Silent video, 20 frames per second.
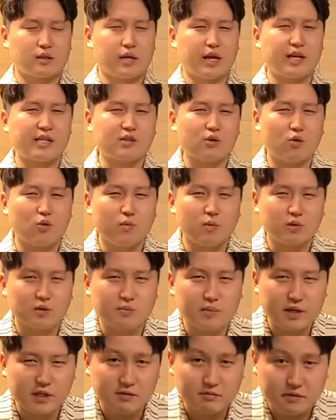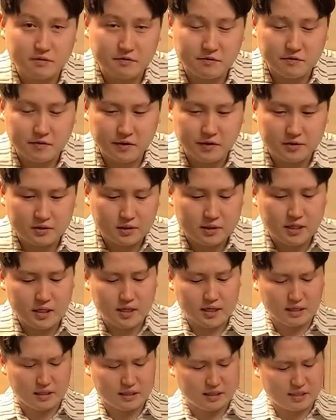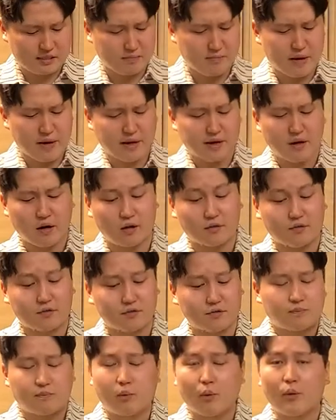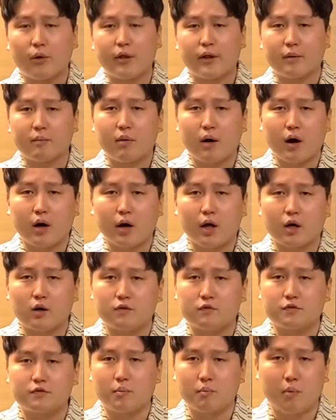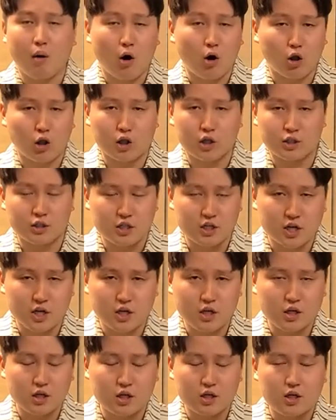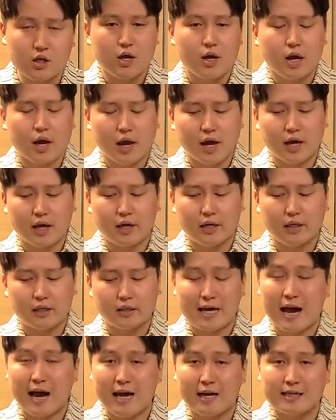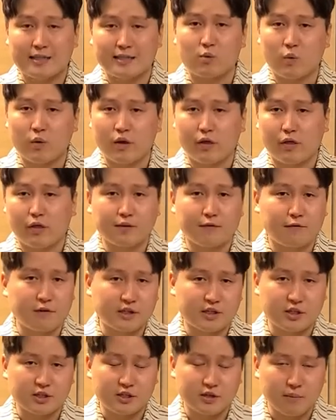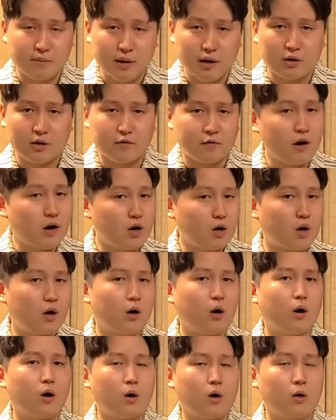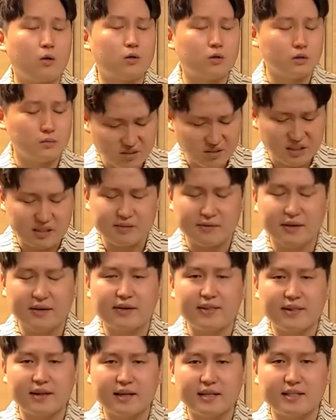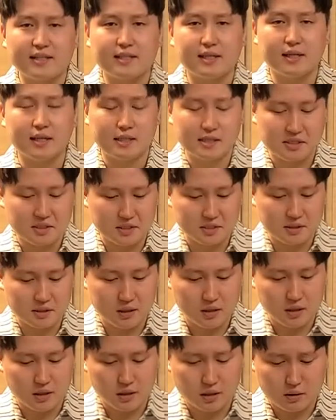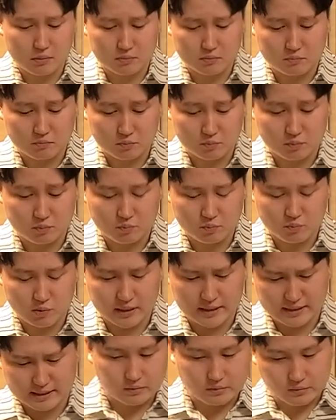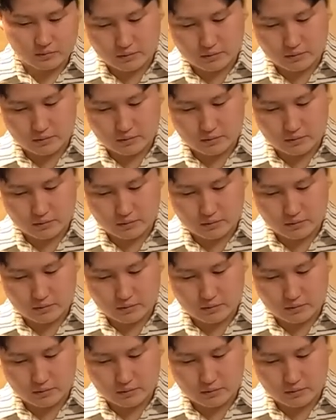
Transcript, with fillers: Taste almost makes me feel that it's made of boiling pot of barley tea and add with sufficient amount of alcohol. It's very light, yes, um, but